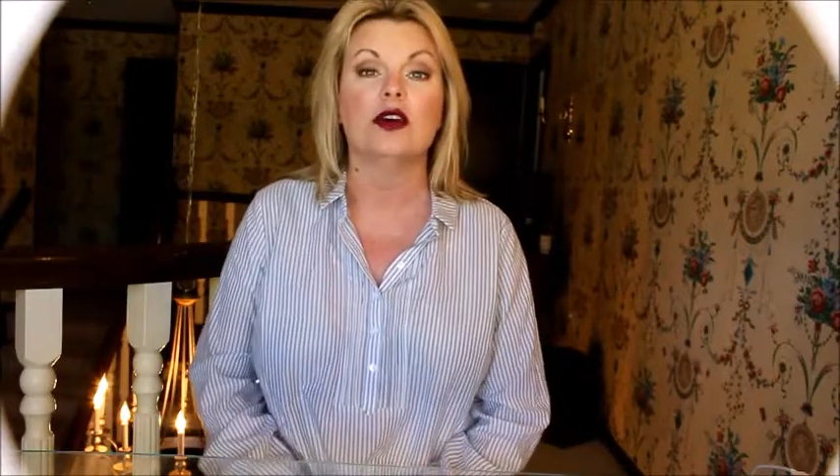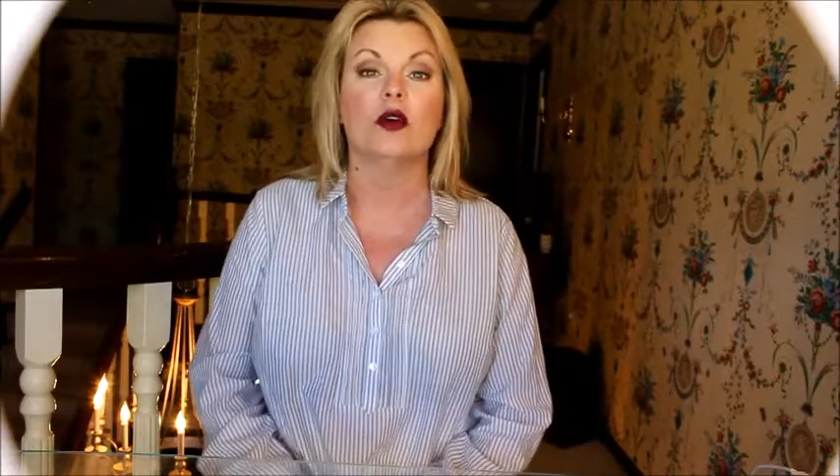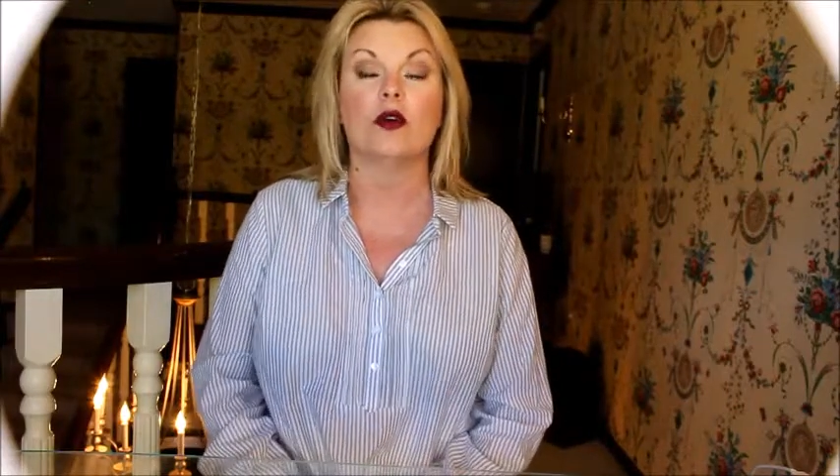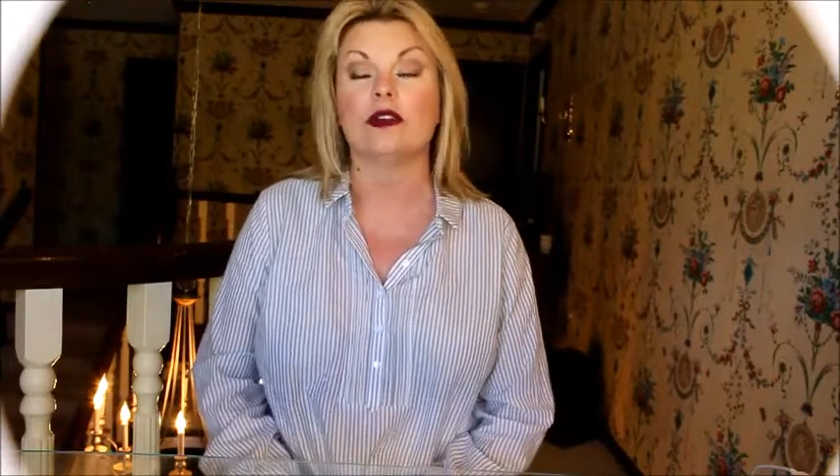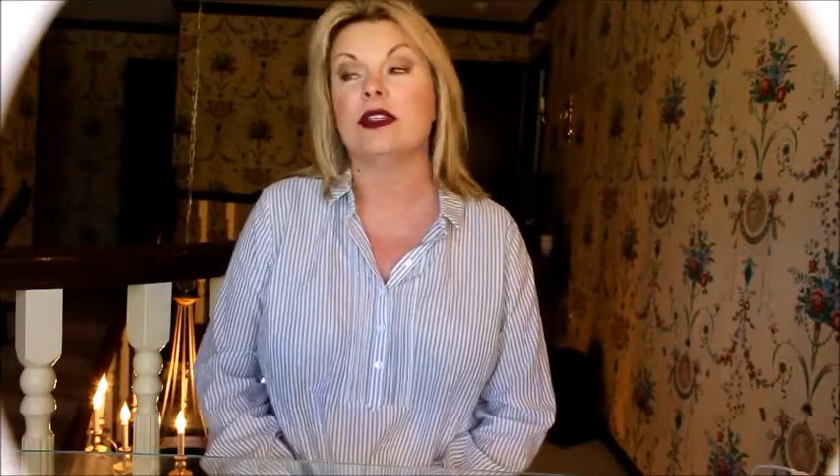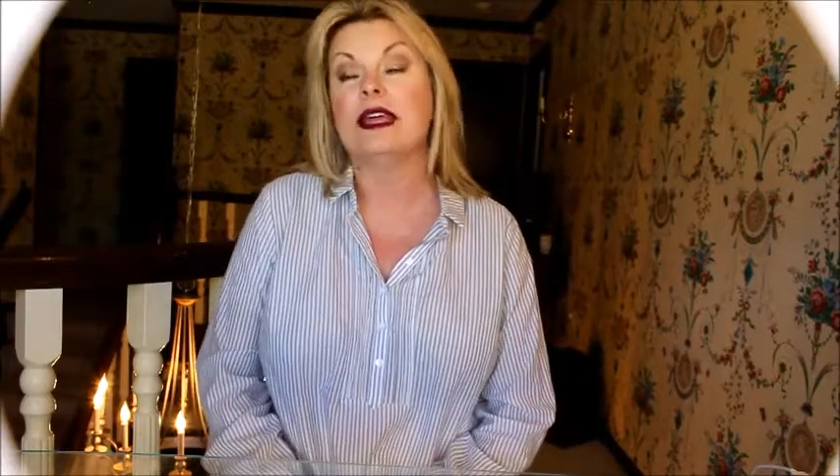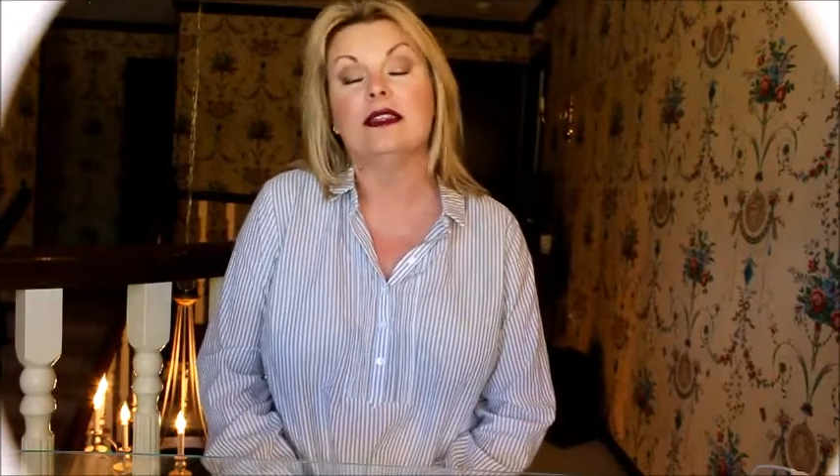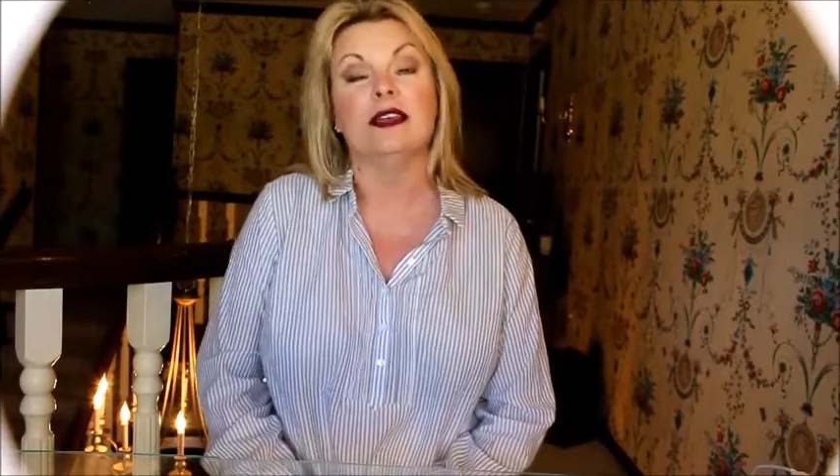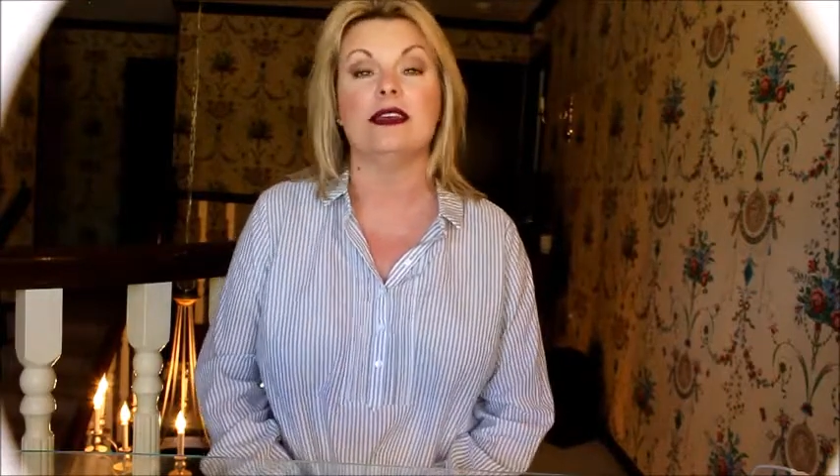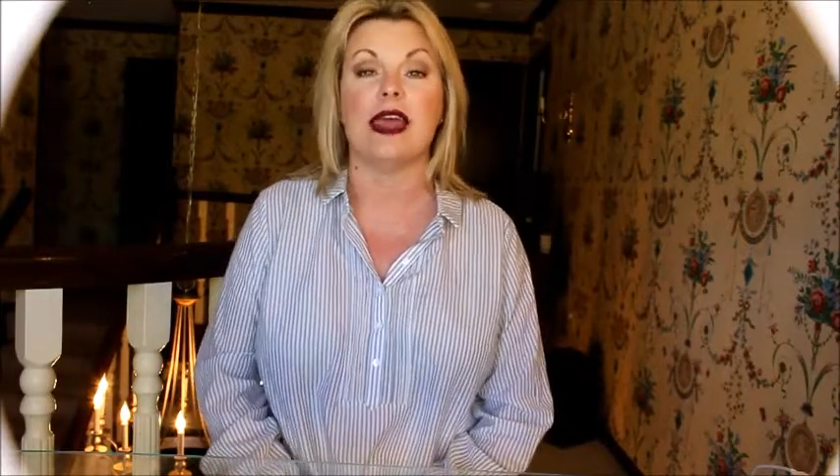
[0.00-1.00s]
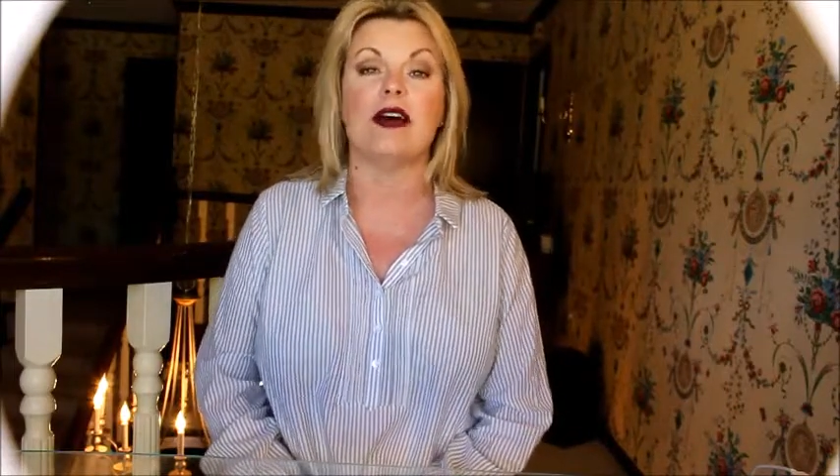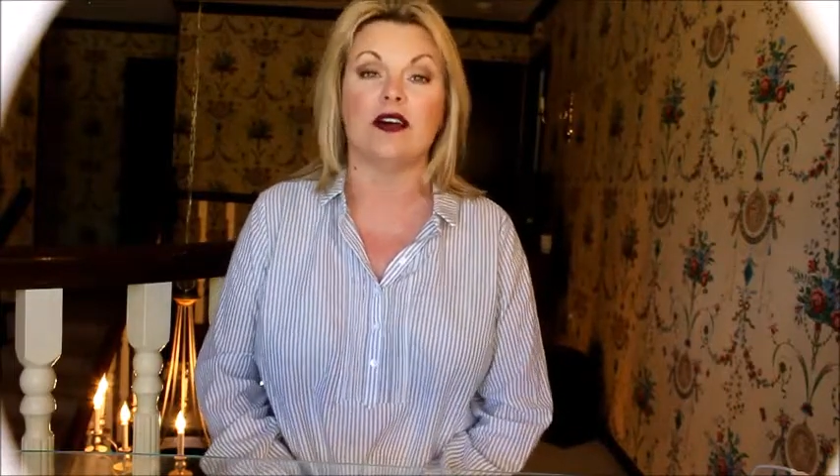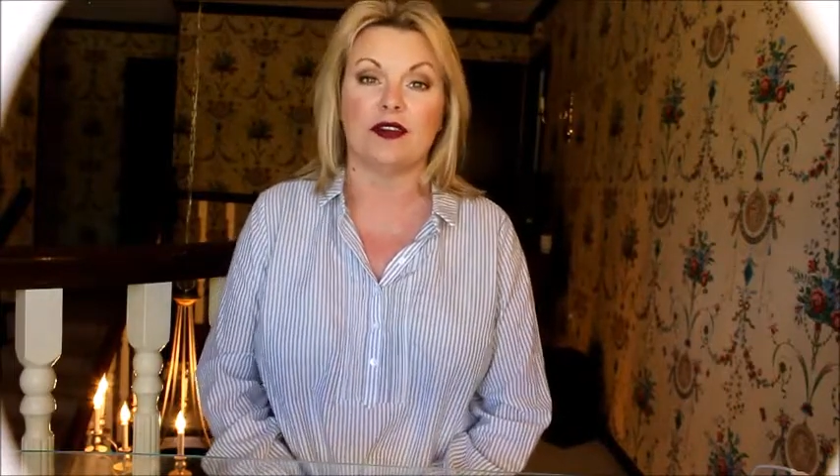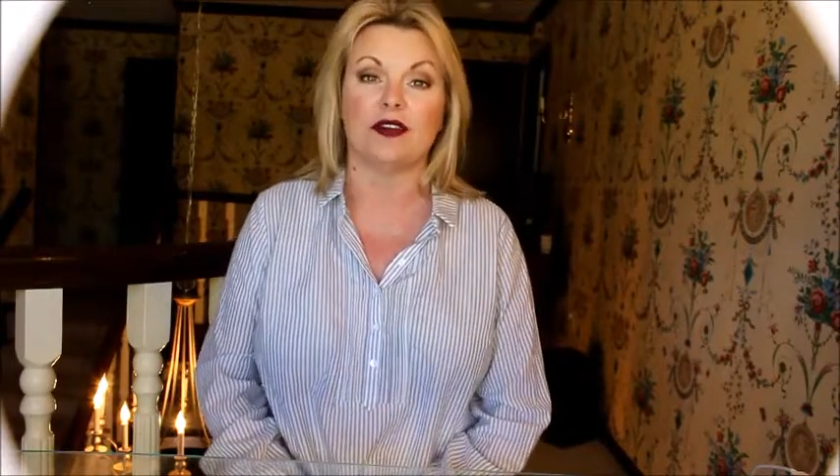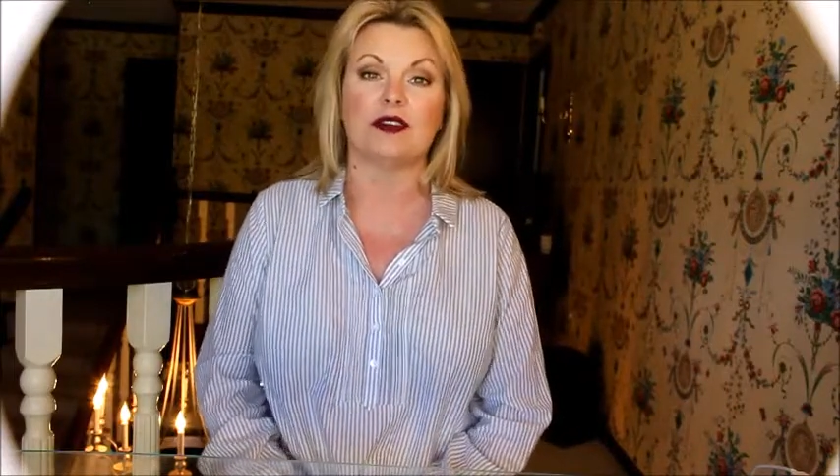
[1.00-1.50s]
or lately now
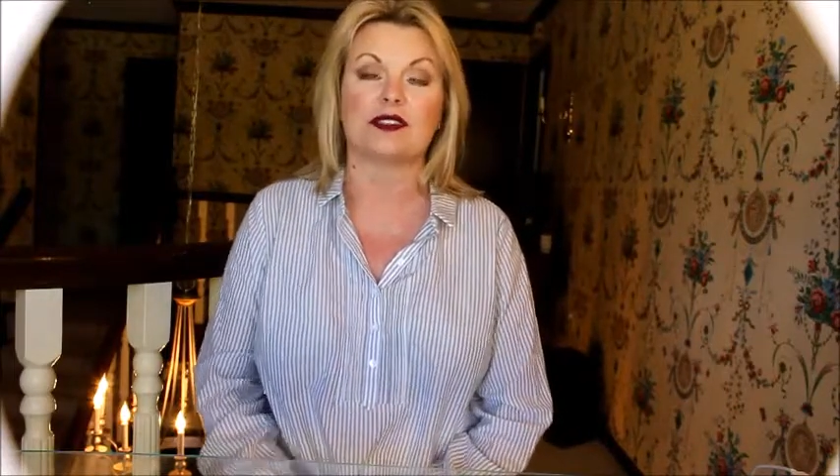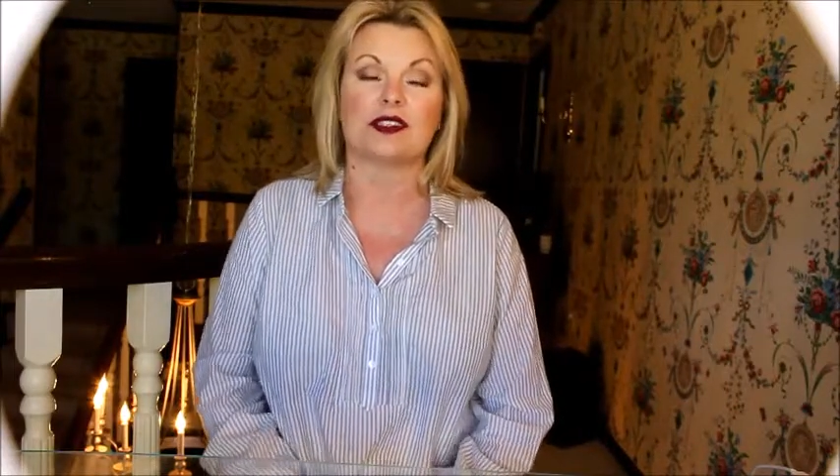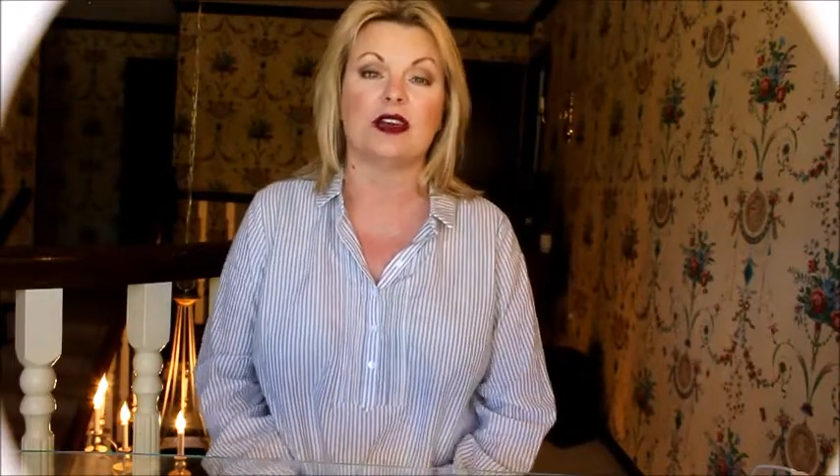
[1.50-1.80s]
there's